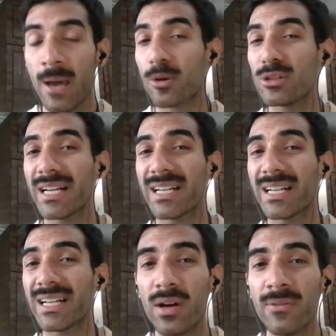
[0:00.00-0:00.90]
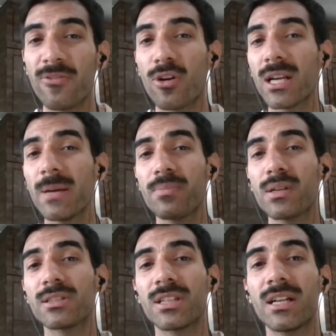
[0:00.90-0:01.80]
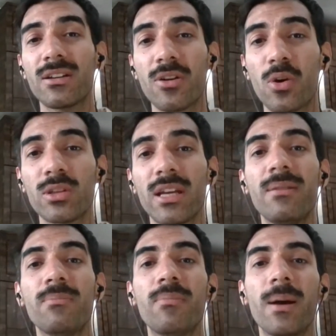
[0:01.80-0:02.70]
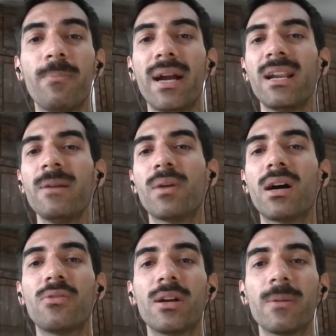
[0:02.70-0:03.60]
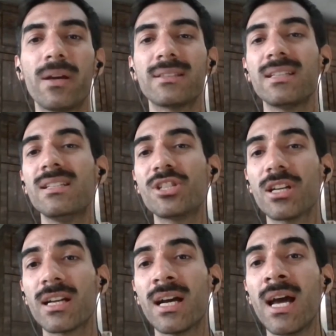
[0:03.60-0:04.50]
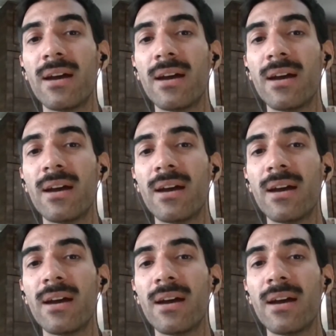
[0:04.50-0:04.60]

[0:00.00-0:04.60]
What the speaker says: projecting 140% growth in battery-powered passenger